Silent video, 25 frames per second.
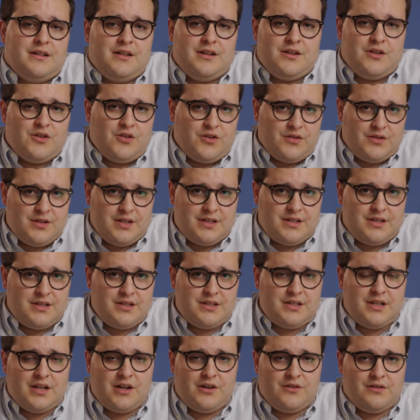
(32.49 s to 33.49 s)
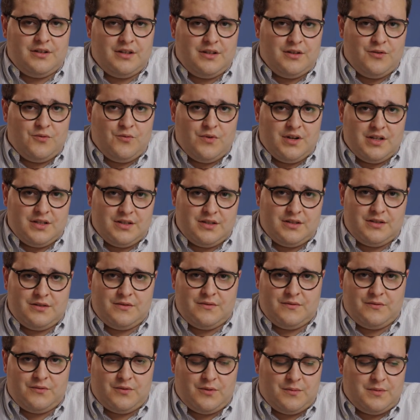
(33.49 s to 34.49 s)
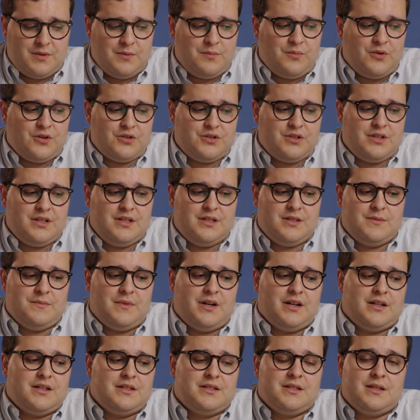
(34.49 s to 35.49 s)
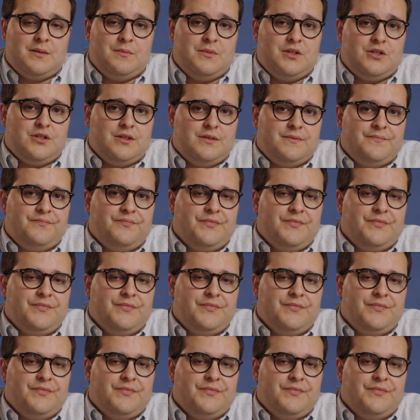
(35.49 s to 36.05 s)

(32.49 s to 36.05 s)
and not necessarily the ones from the Portuguese Markets Commission.